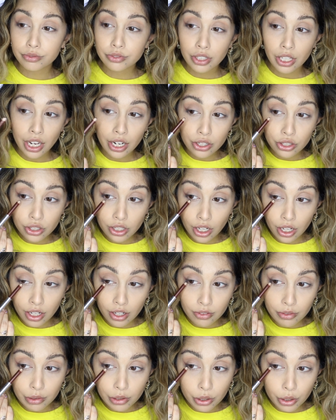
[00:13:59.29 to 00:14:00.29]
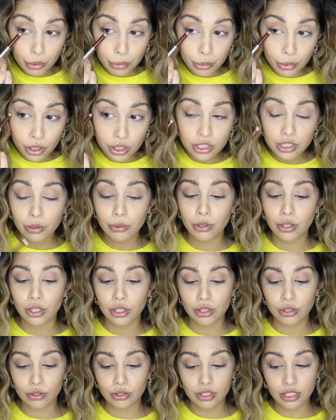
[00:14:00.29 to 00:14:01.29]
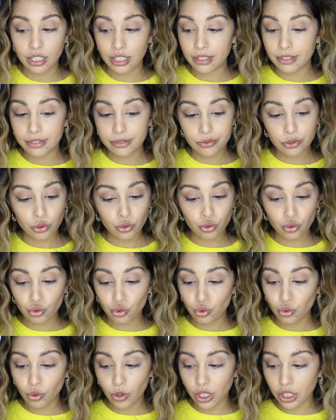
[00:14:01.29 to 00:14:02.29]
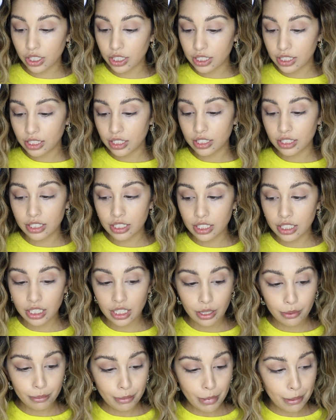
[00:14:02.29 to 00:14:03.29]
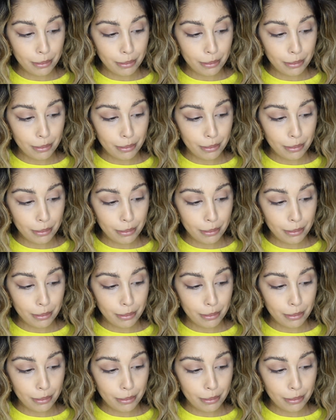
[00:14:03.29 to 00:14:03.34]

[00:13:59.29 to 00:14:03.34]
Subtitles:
Actually, I have a little brush that we're going to use. Where is it? My